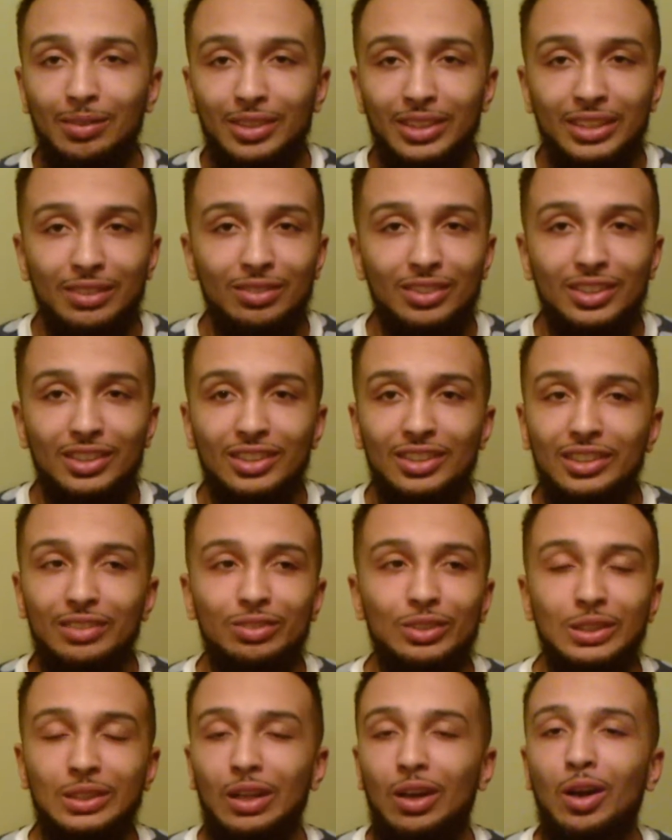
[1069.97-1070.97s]
and even
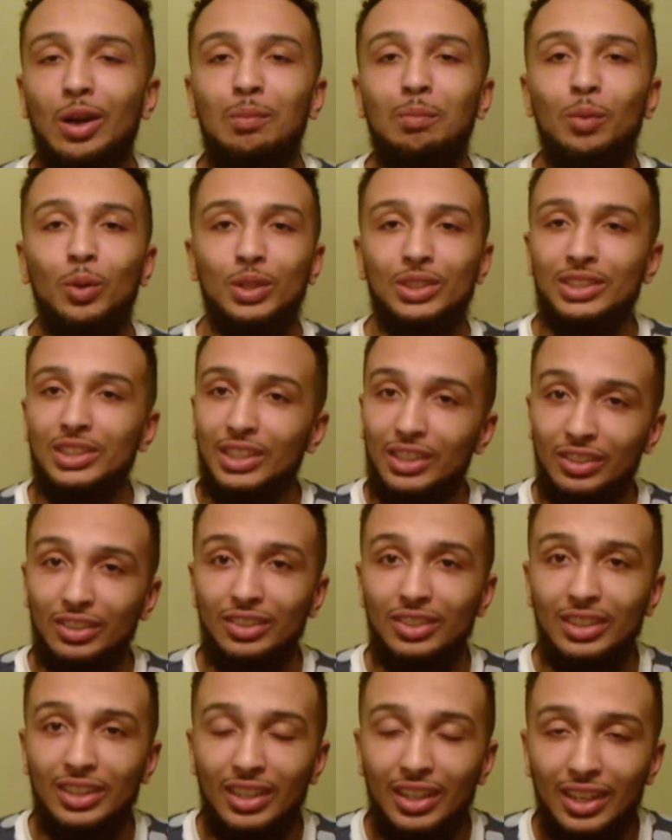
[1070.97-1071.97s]
if you are more
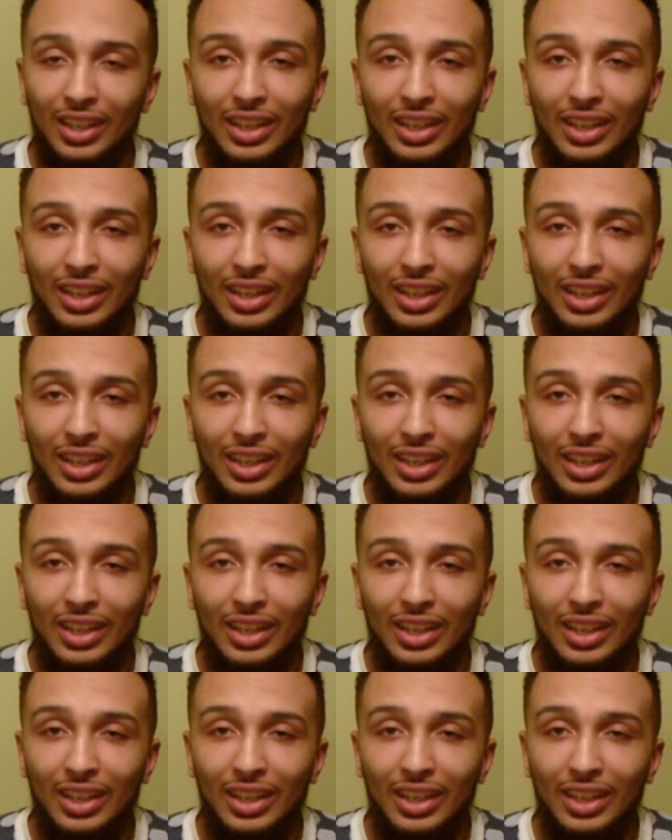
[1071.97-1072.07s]
skilled,